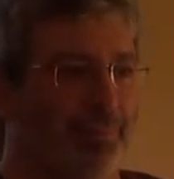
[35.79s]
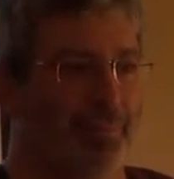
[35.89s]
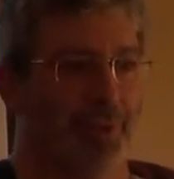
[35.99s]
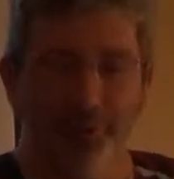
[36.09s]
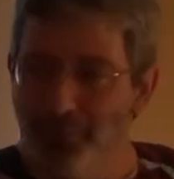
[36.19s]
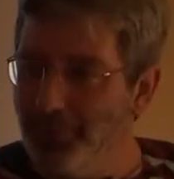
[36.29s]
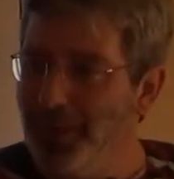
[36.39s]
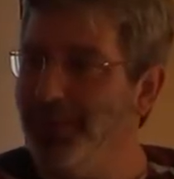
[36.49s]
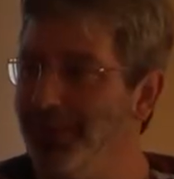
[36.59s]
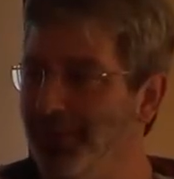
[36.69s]
But you were
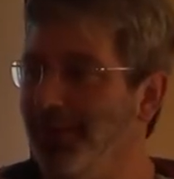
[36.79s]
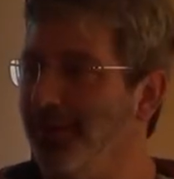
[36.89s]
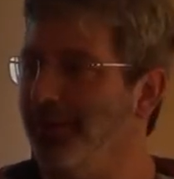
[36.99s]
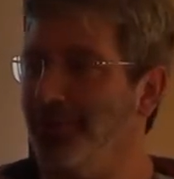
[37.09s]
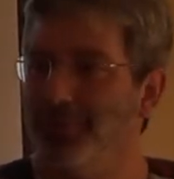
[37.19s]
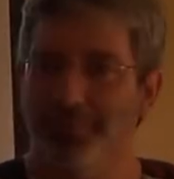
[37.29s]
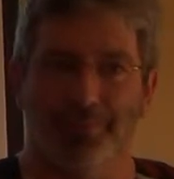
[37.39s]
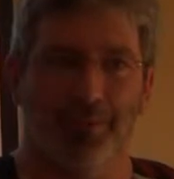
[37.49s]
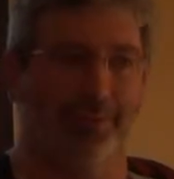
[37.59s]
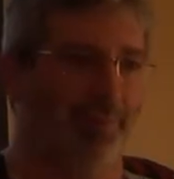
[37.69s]
writing down, or
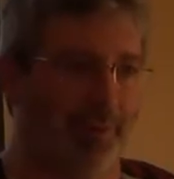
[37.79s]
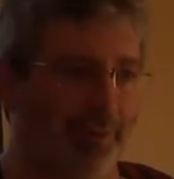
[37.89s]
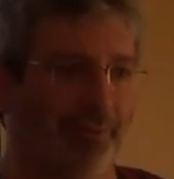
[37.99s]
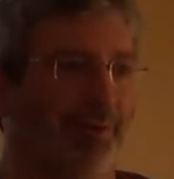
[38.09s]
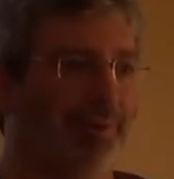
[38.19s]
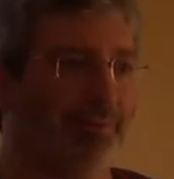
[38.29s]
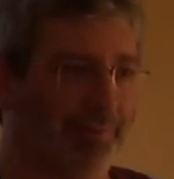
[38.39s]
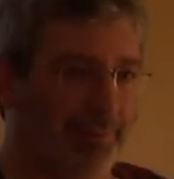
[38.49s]
you know, later on,